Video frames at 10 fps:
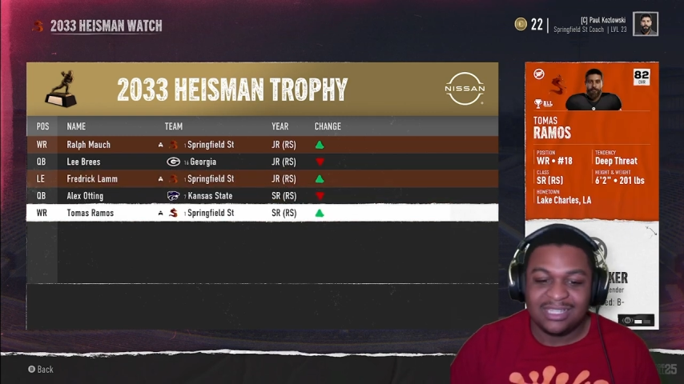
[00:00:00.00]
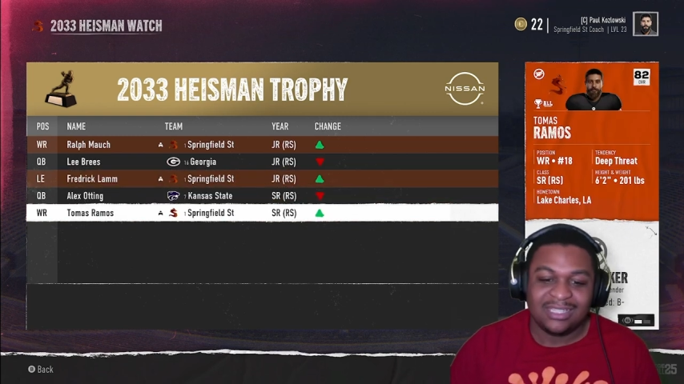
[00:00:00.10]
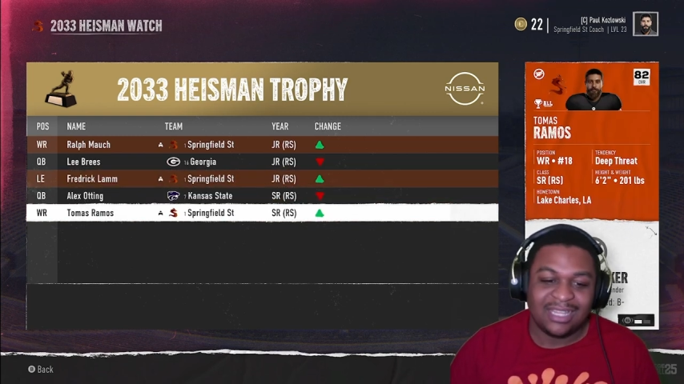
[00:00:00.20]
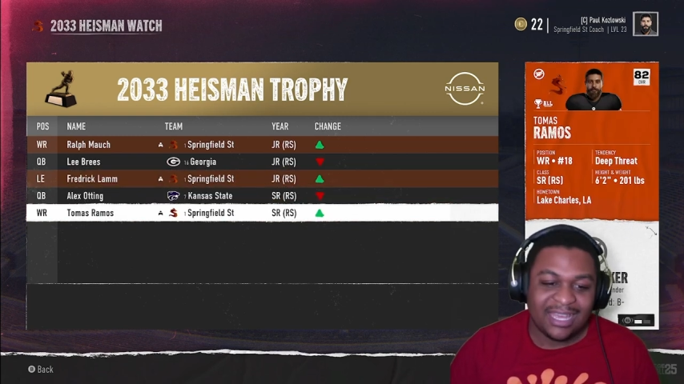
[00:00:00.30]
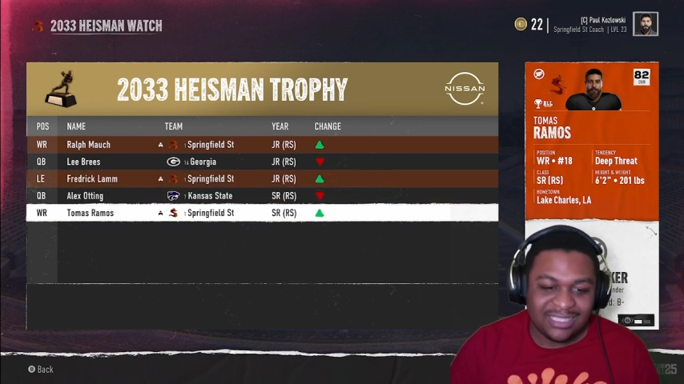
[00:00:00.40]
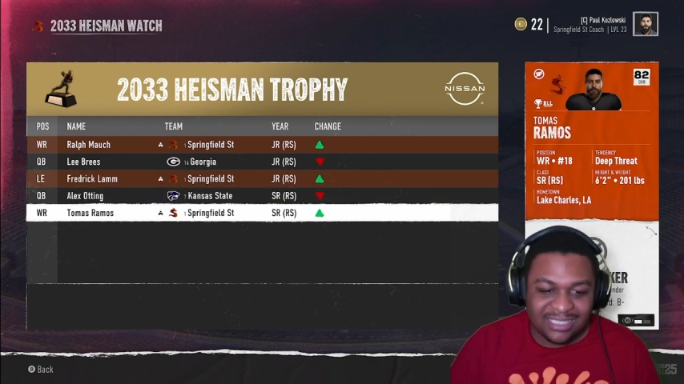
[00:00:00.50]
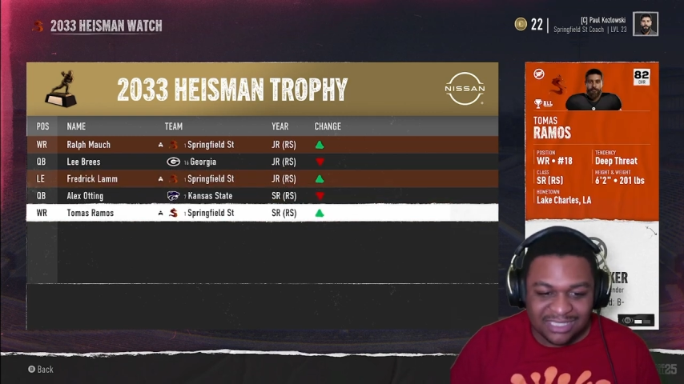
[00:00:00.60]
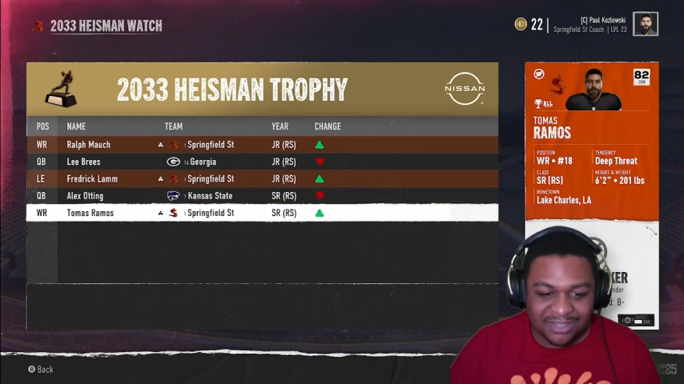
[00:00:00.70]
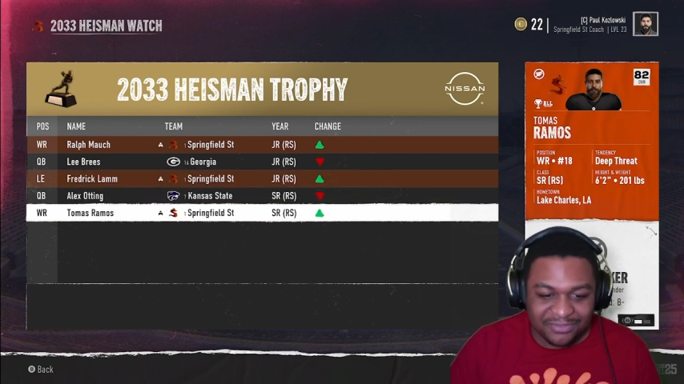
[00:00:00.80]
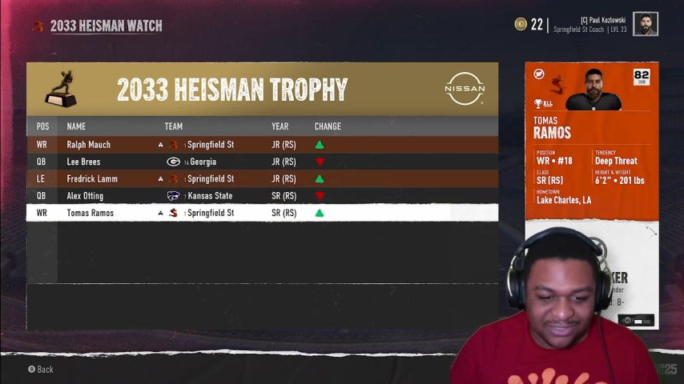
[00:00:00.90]
last-ditch
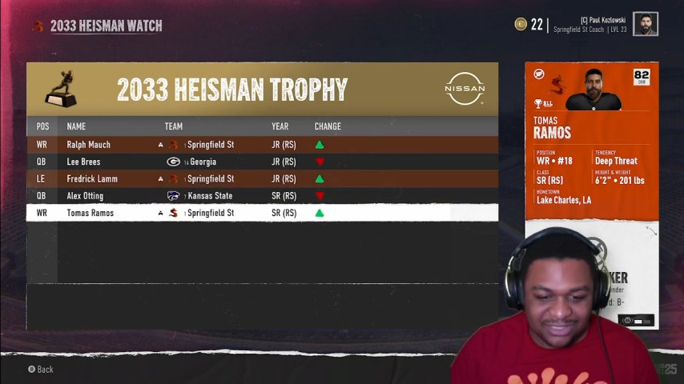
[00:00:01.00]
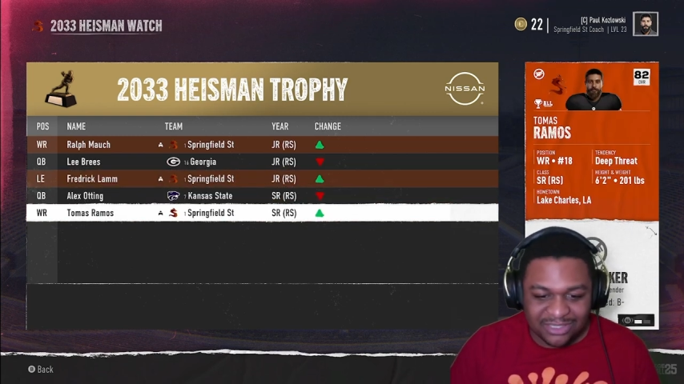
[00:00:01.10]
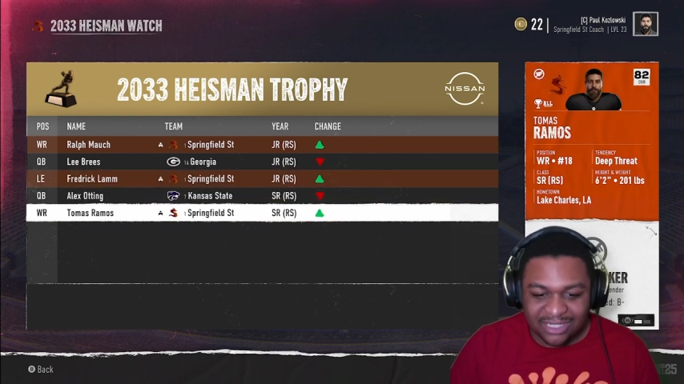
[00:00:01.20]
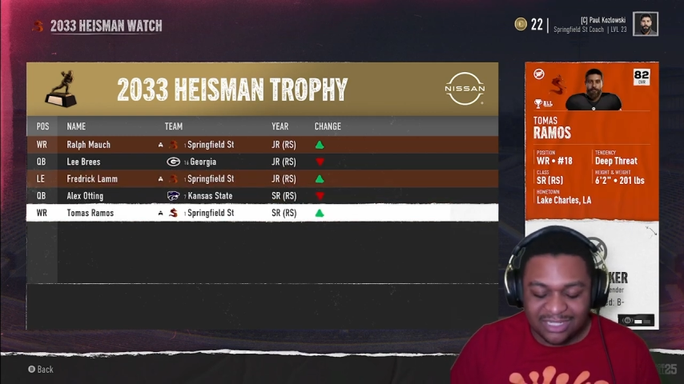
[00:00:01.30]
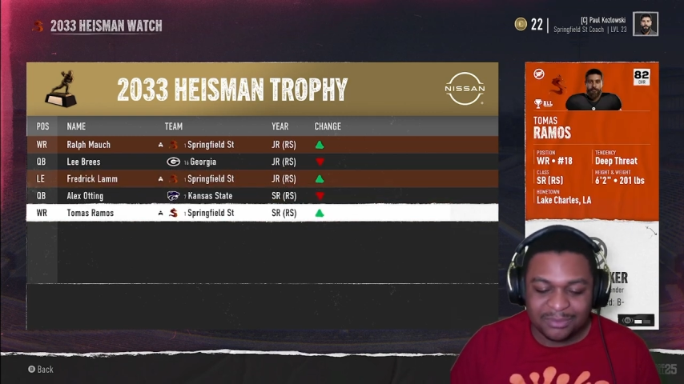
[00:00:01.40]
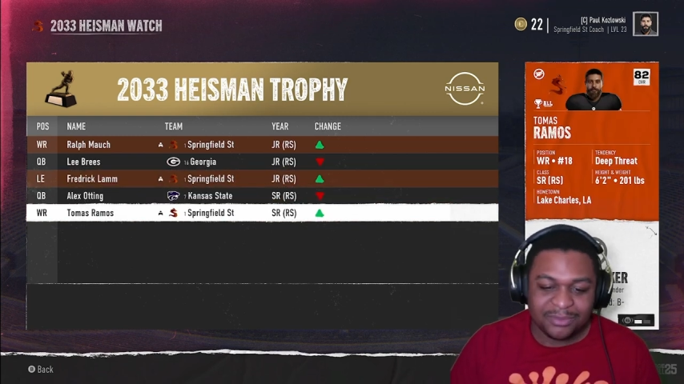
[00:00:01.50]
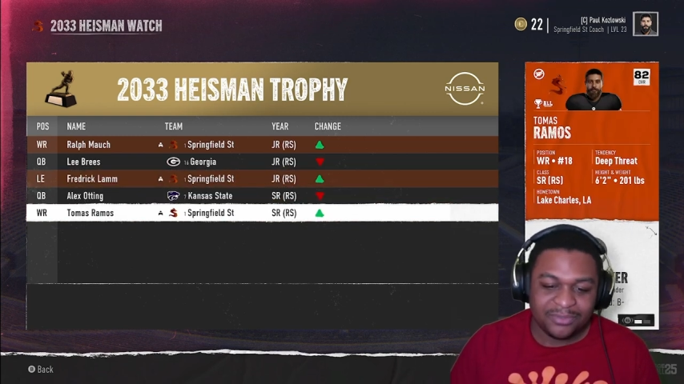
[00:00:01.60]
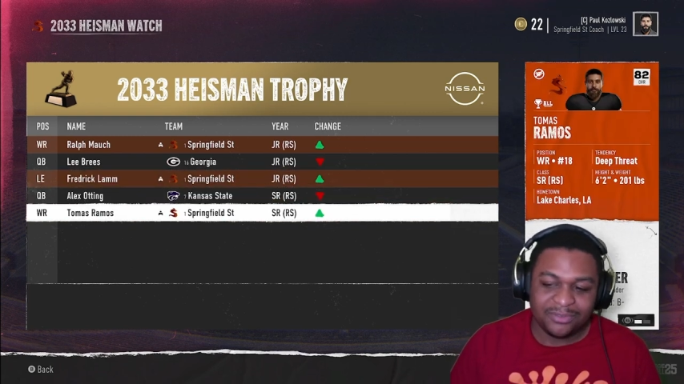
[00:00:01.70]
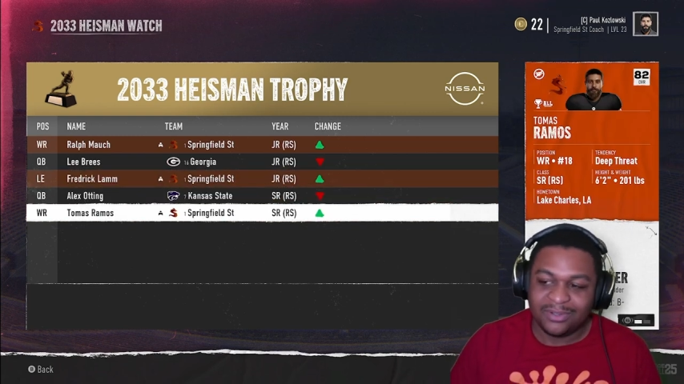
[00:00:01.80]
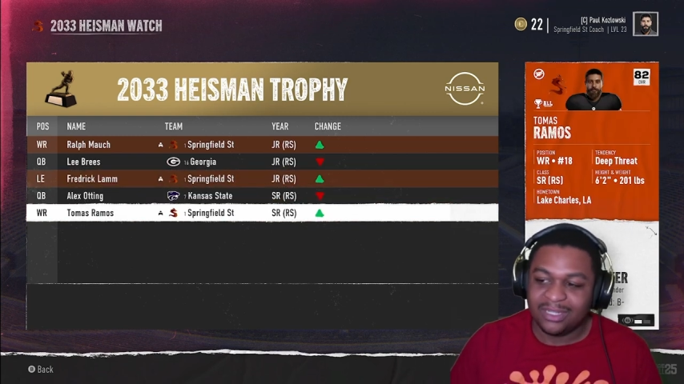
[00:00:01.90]
effort to try to come up for
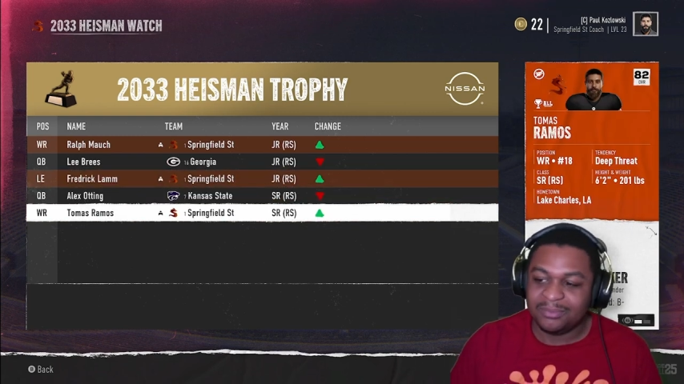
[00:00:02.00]
the running,